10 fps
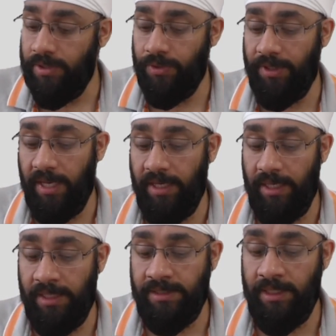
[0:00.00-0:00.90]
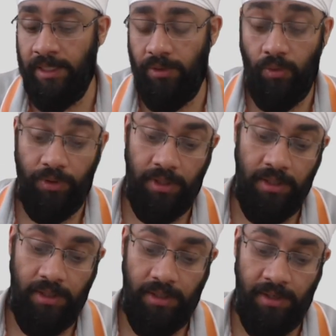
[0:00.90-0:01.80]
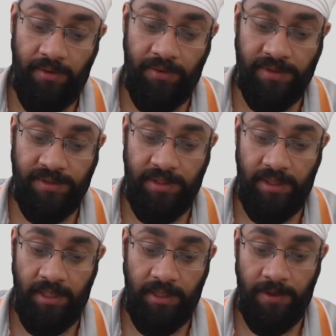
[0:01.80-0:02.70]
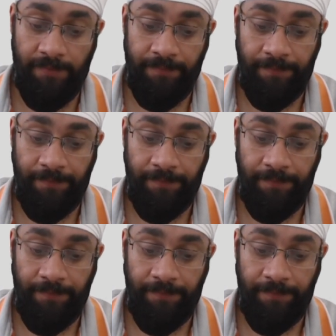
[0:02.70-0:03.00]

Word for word: So 10 is the total interest income.